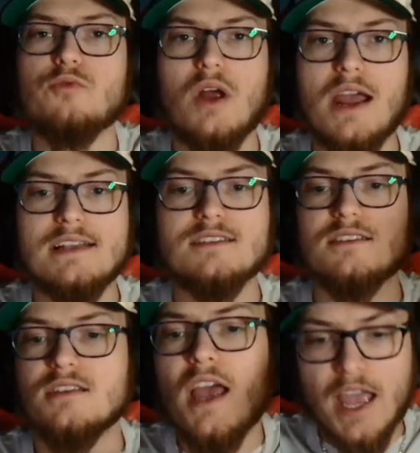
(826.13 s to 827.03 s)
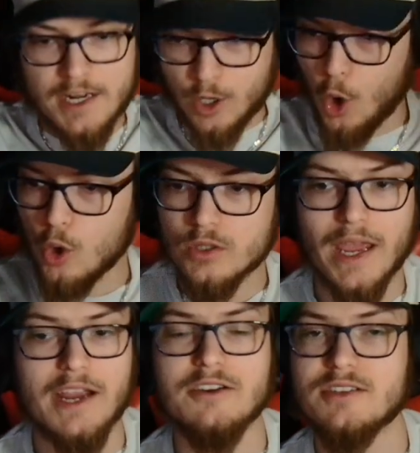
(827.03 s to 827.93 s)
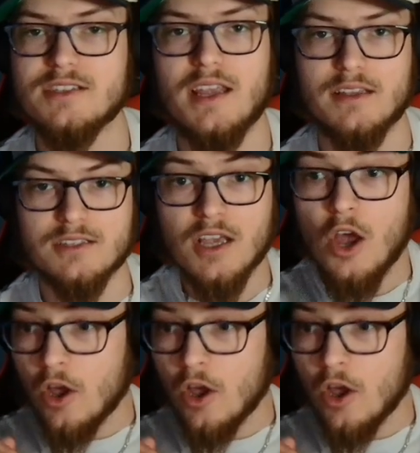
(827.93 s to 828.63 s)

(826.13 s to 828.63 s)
rises and cold air sinks.